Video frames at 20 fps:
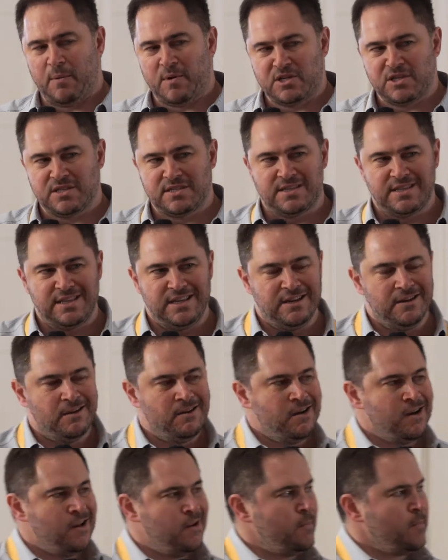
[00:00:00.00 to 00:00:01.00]
which is the
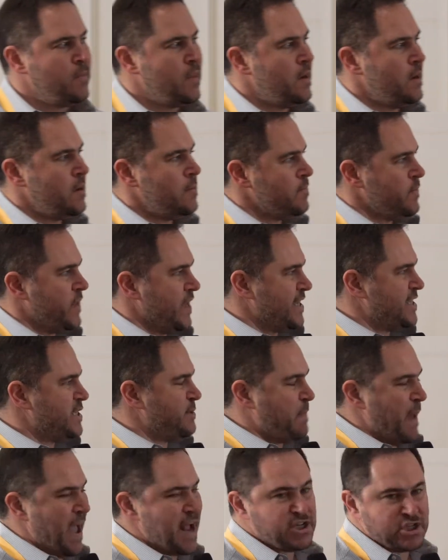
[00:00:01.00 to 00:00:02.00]

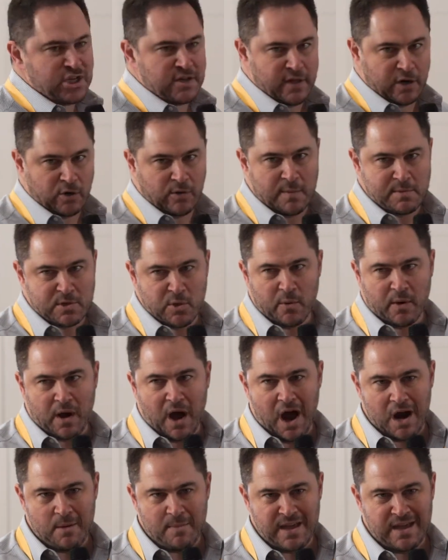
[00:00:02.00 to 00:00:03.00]
expansion of the crypto
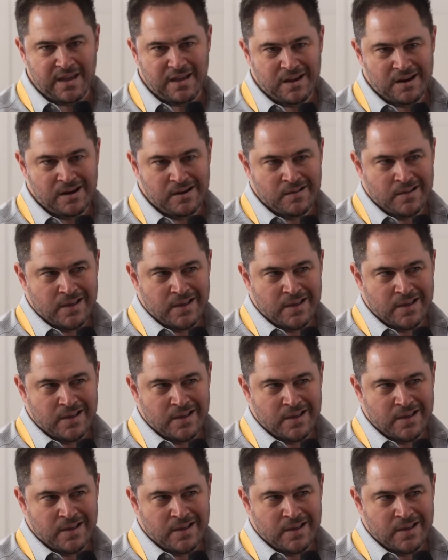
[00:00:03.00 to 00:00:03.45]
economy